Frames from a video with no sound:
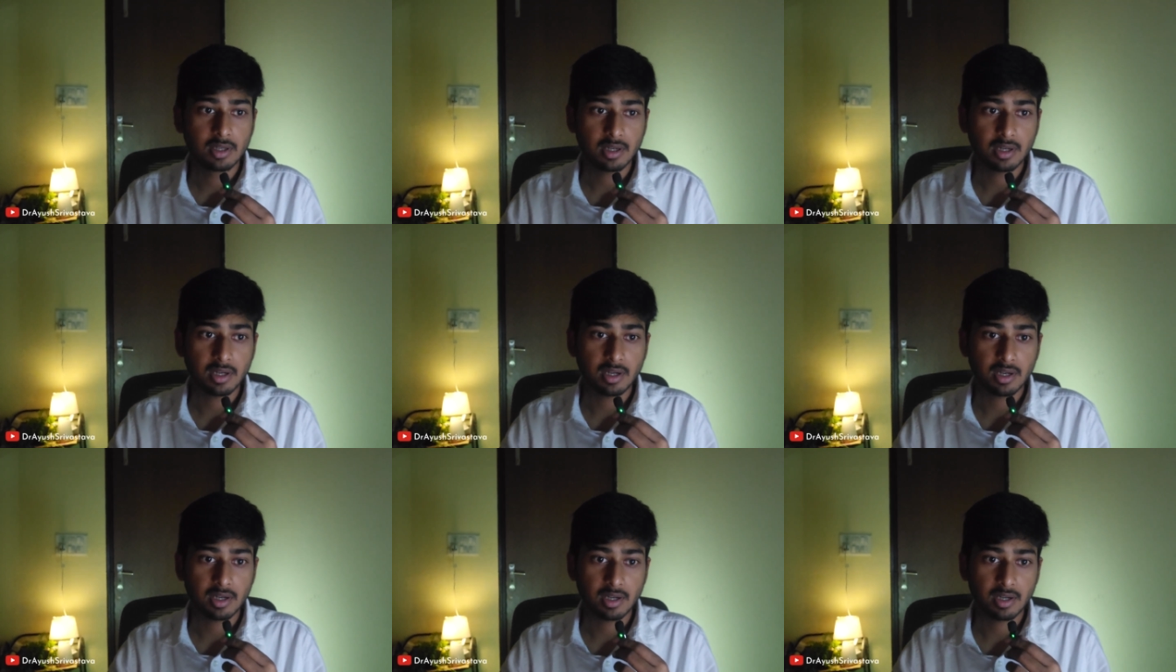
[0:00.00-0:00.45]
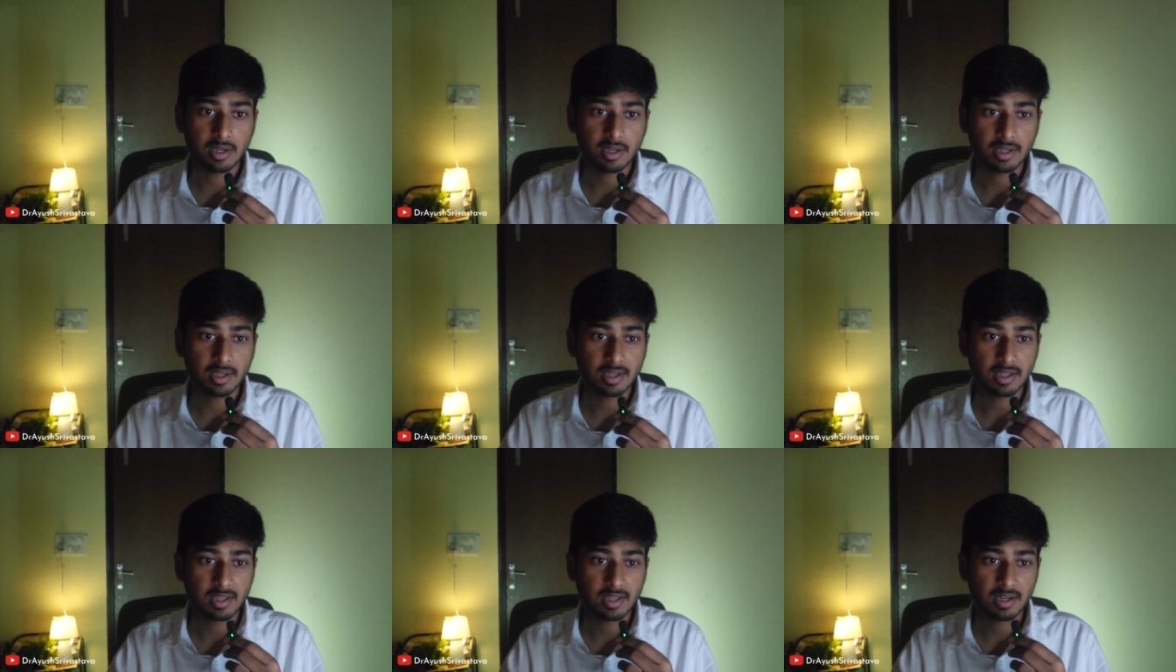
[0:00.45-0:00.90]
And
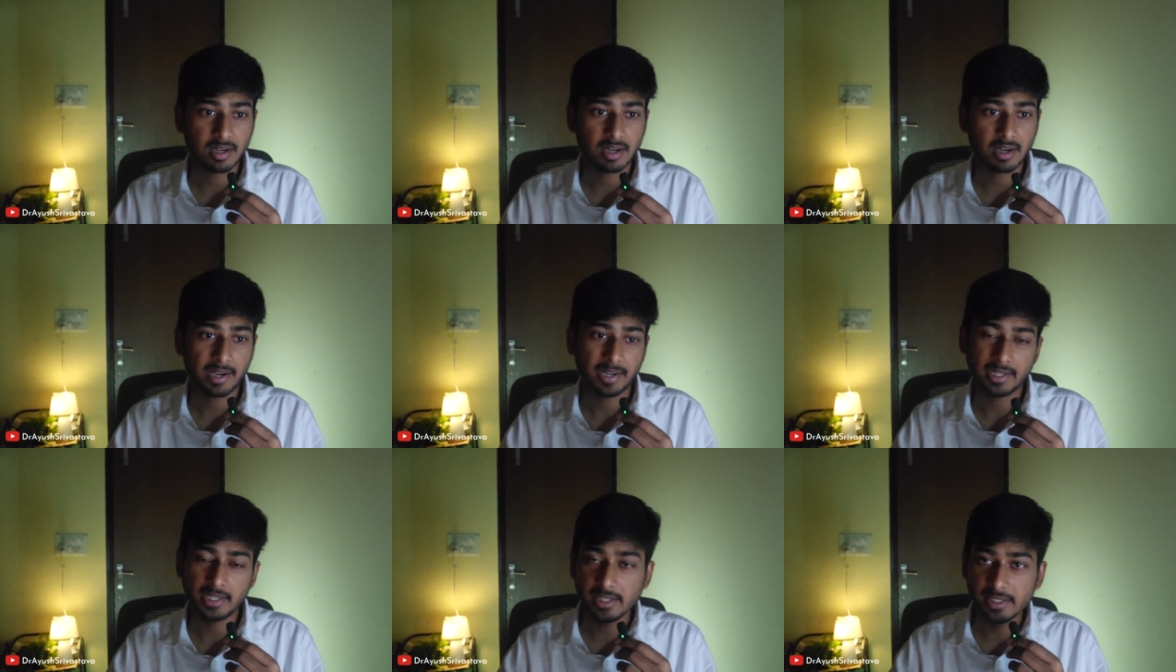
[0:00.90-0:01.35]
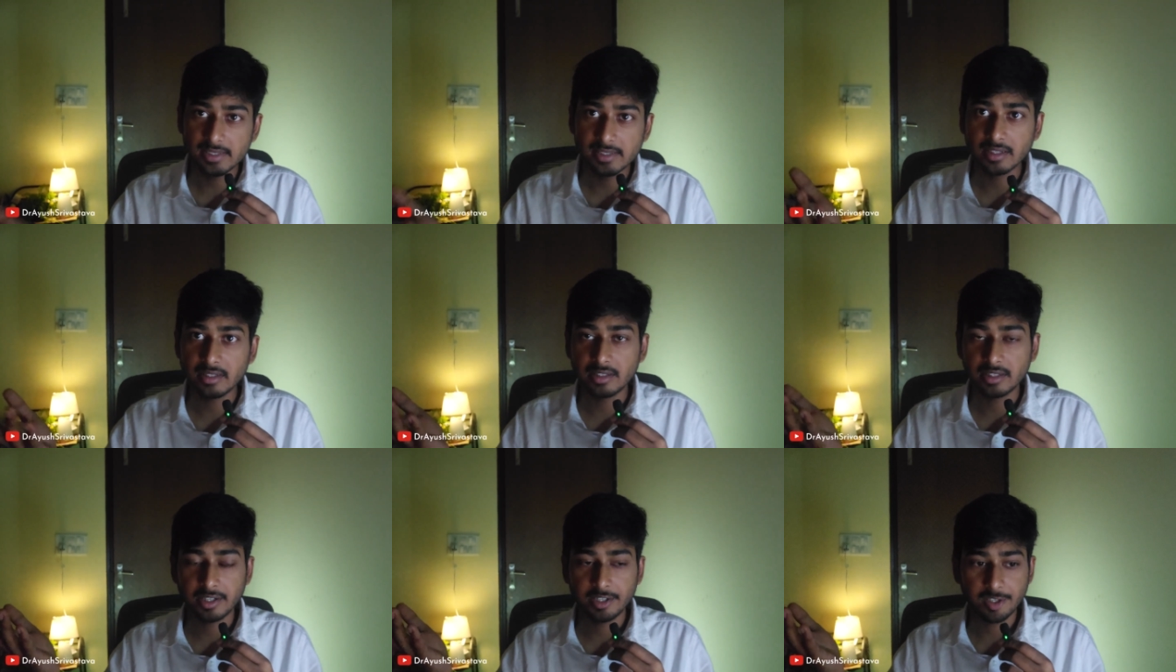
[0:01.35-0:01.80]
at least
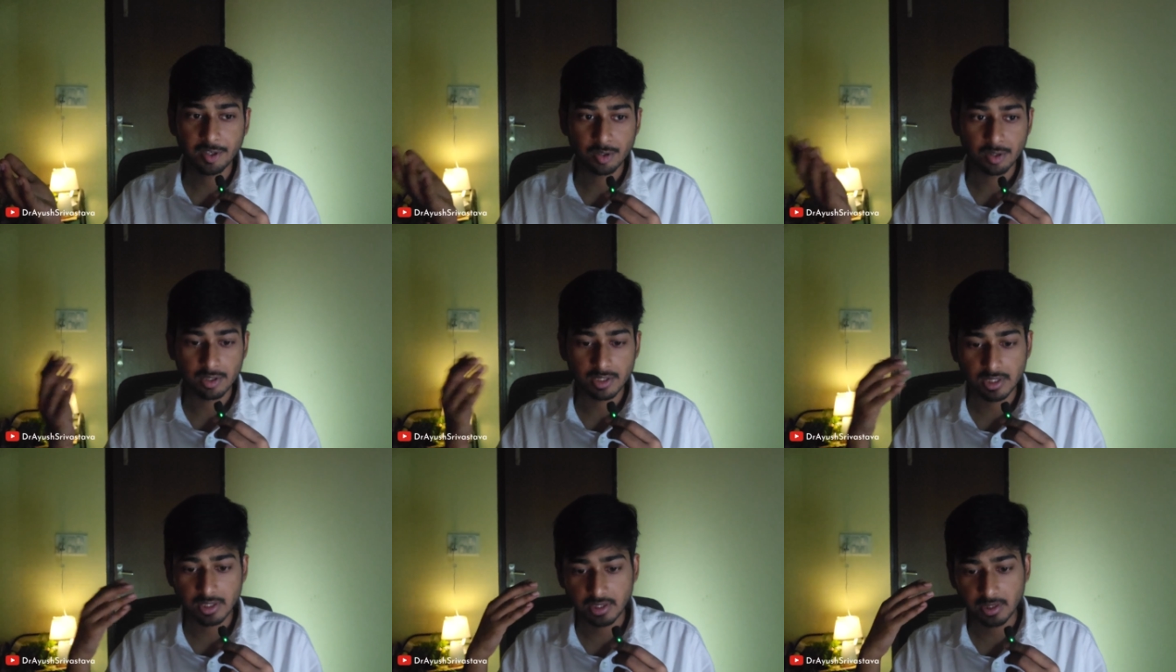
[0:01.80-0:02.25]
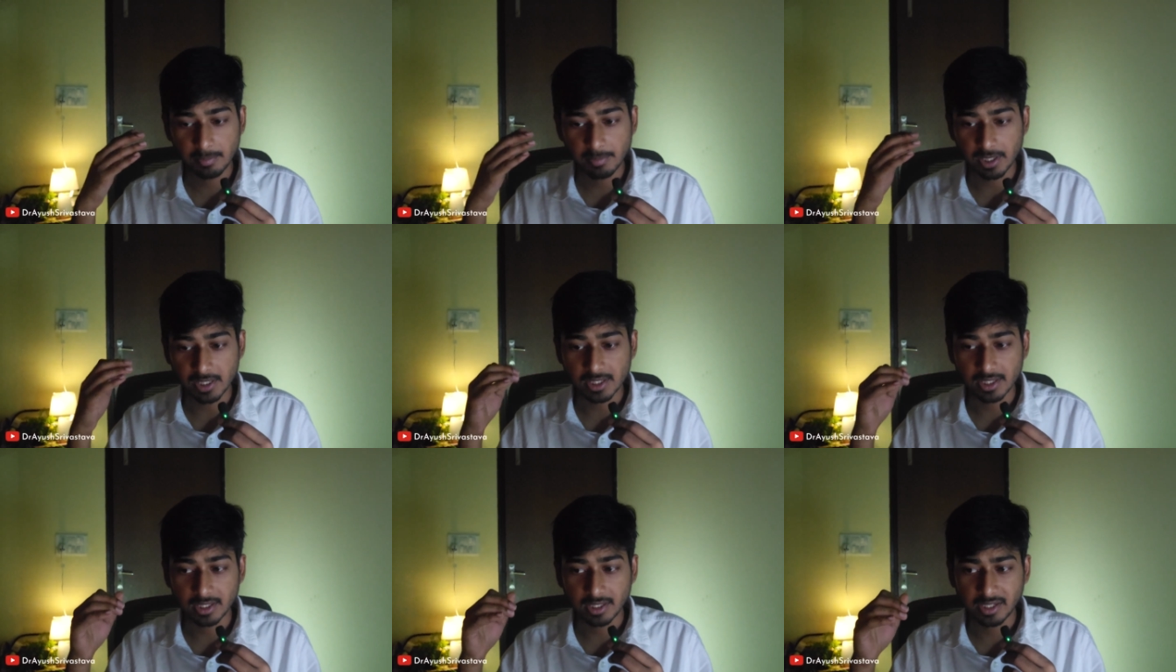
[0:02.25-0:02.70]
in radiology, the
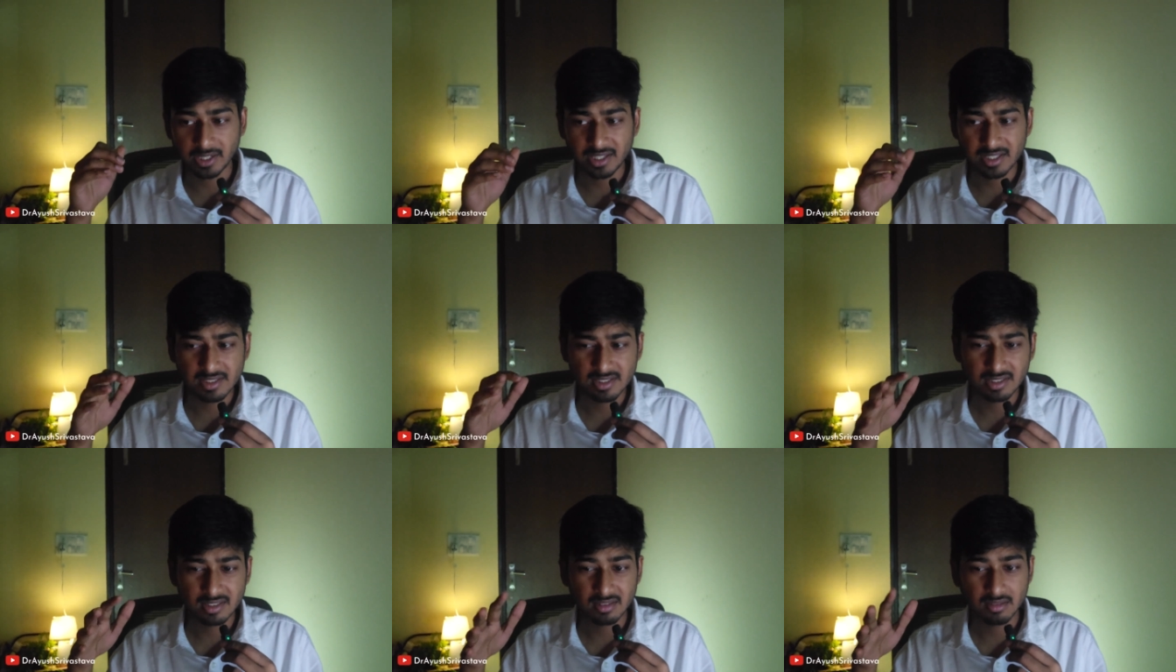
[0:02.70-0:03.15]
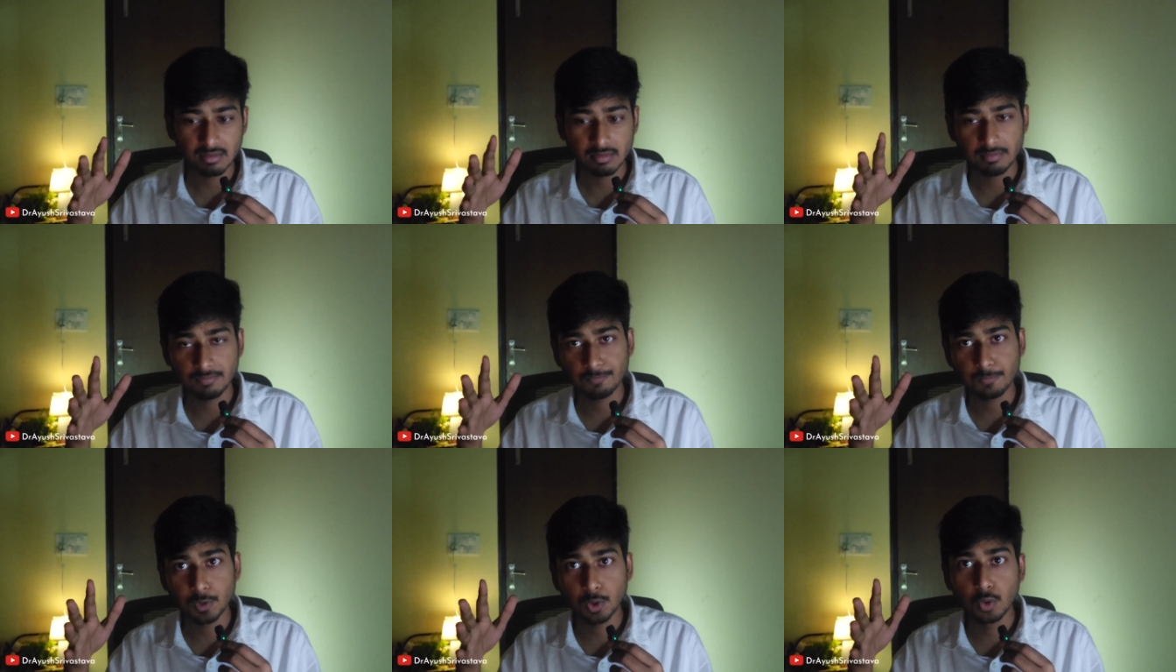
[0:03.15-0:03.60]
passing rate is
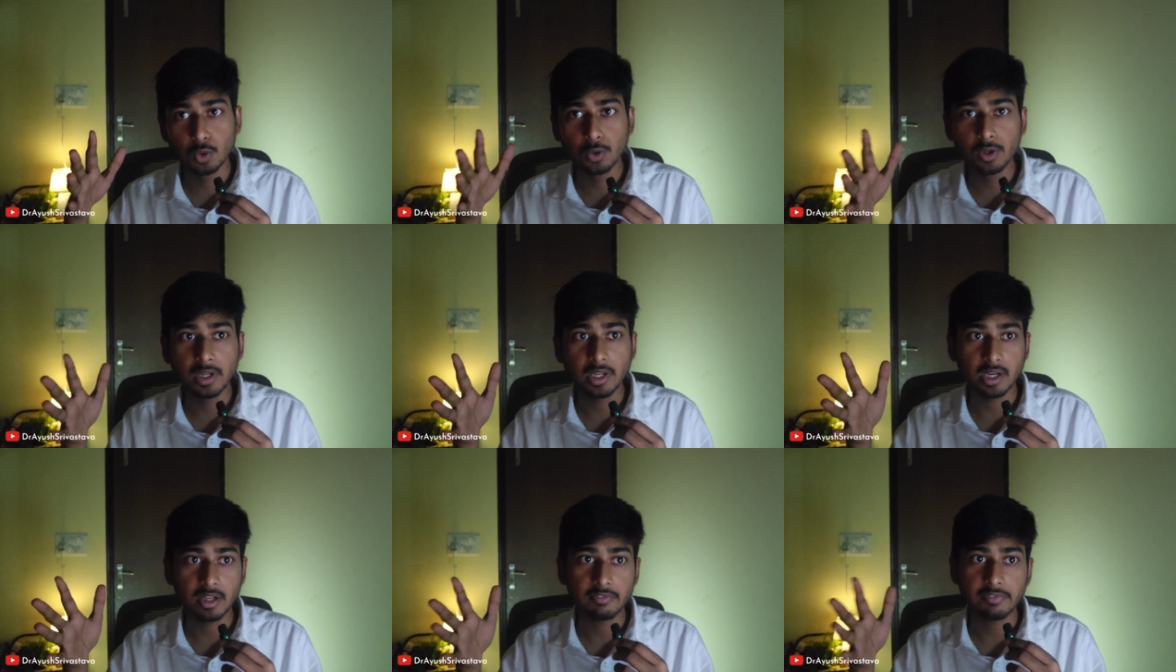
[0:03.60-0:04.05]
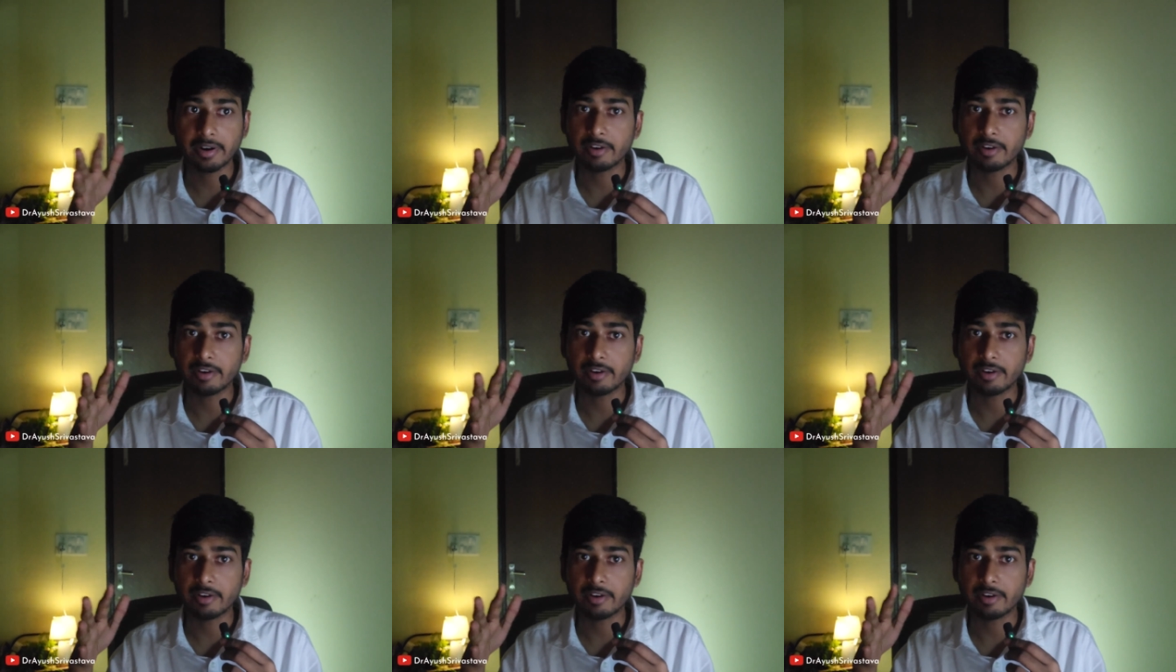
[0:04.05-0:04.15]
good enough.